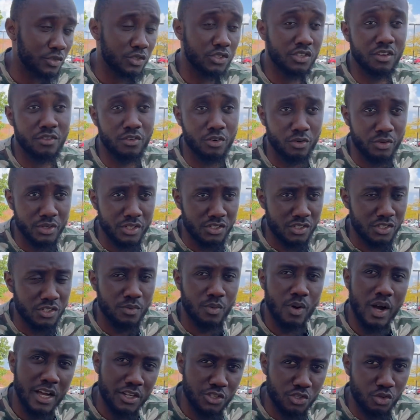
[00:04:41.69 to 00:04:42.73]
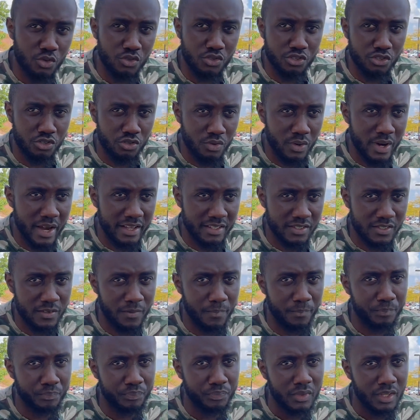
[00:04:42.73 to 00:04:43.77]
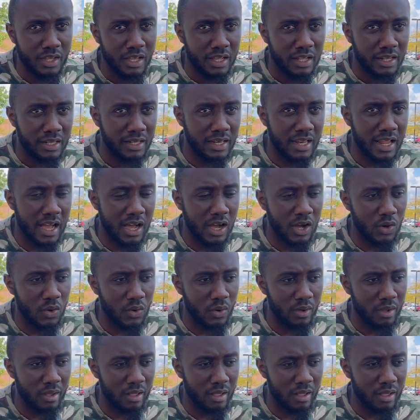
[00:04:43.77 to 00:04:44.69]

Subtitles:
several reasons why I chose the US. Now,